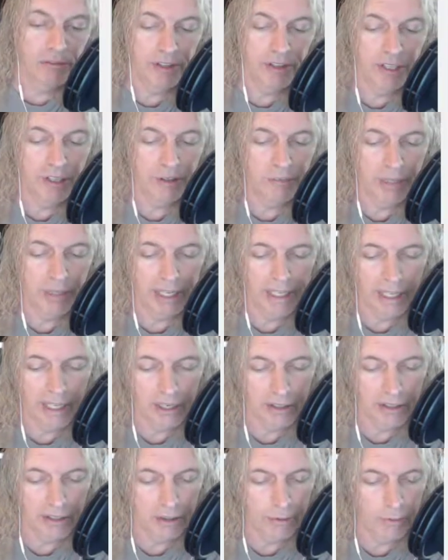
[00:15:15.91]
video of mine
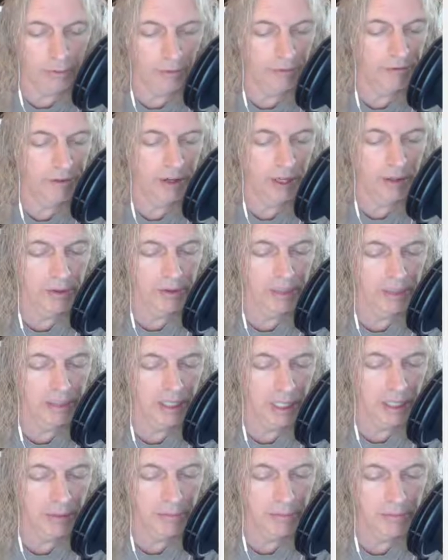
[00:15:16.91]
out that would follow this
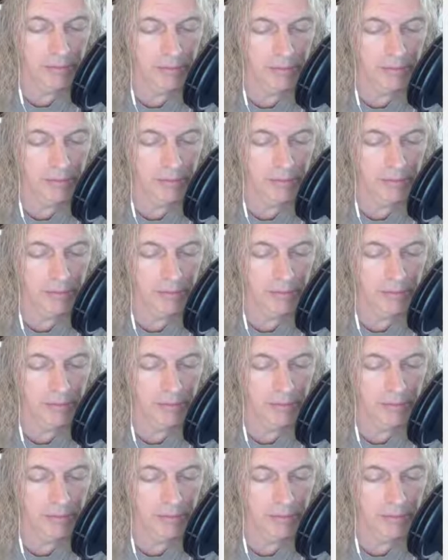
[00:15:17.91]
up,